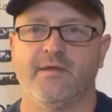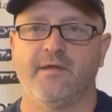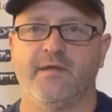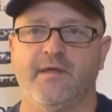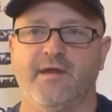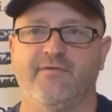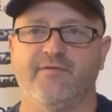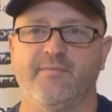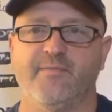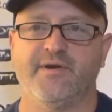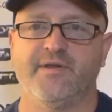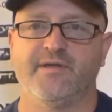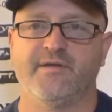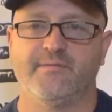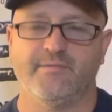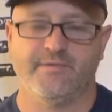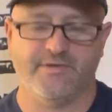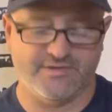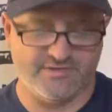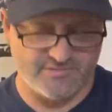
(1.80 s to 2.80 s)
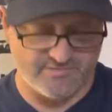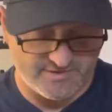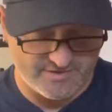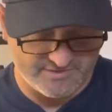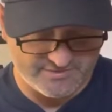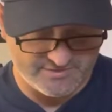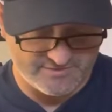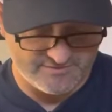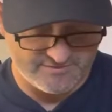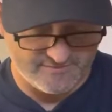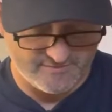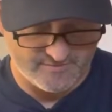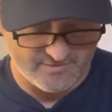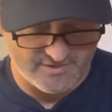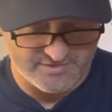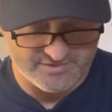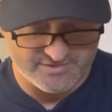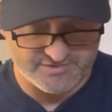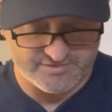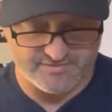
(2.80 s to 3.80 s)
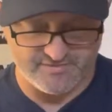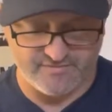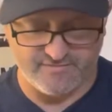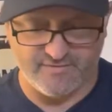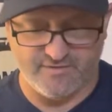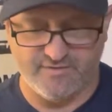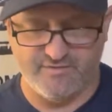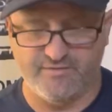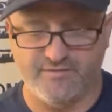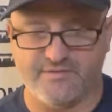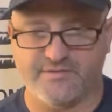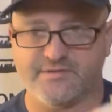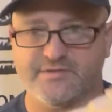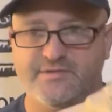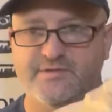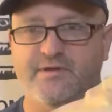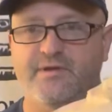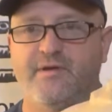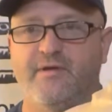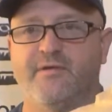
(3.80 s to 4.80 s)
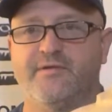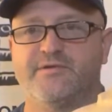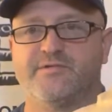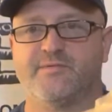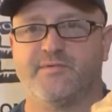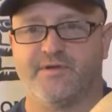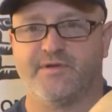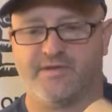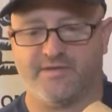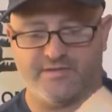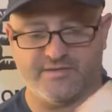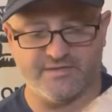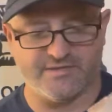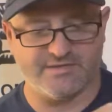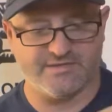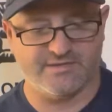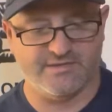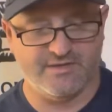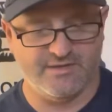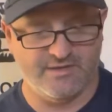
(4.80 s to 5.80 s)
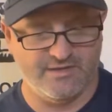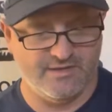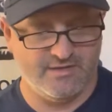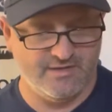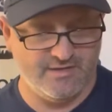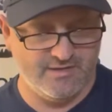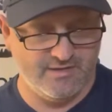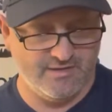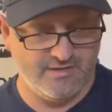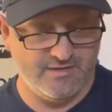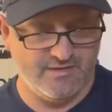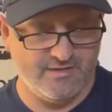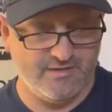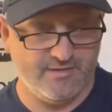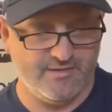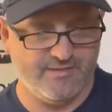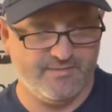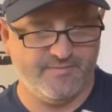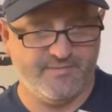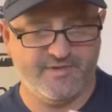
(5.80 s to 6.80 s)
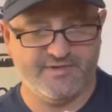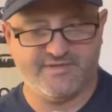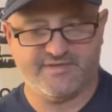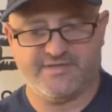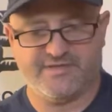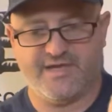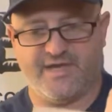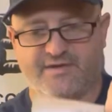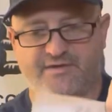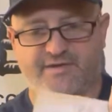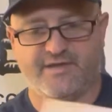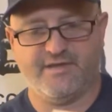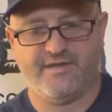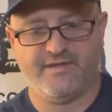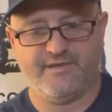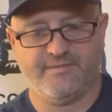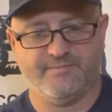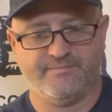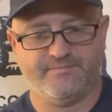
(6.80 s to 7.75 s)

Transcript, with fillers: everybody. It's Roger from Roger's Reviews. I just want to get this. Uh, it's Saturday,